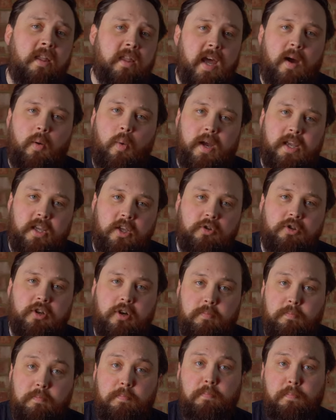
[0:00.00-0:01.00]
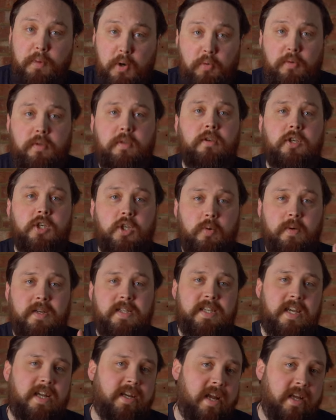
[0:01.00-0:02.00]
That way you don't both do
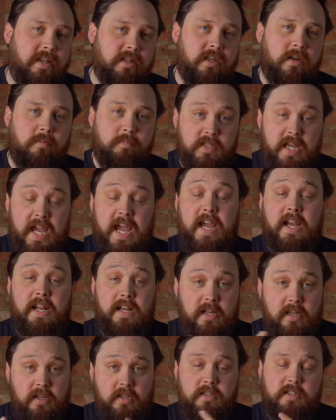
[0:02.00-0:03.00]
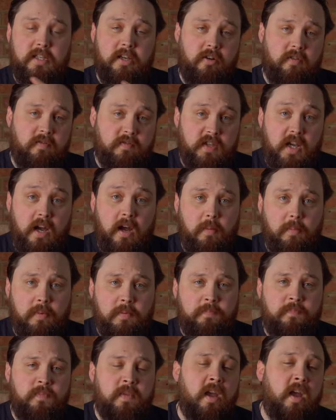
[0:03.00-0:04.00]
it and end up tangling yourselves up.
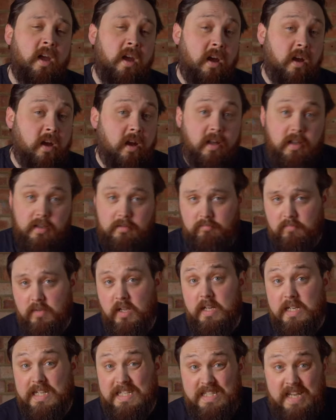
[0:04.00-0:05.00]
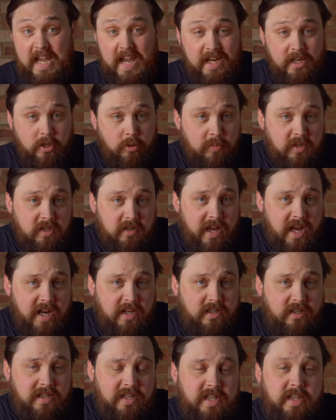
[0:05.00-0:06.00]
An entanglement
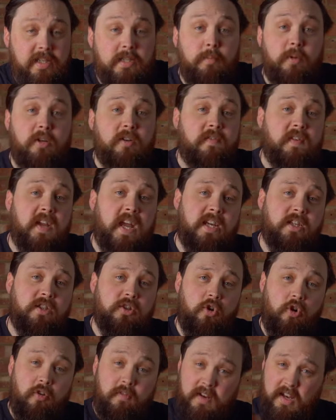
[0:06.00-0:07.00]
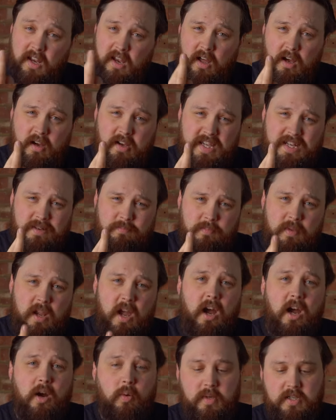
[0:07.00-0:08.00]
actually is a modification of line,
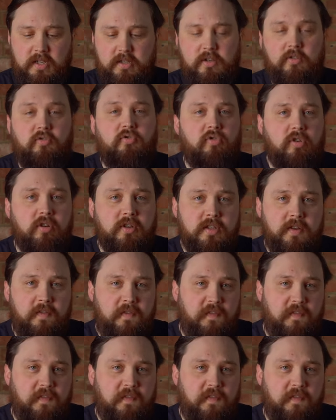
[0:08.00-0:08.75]
which is a crossed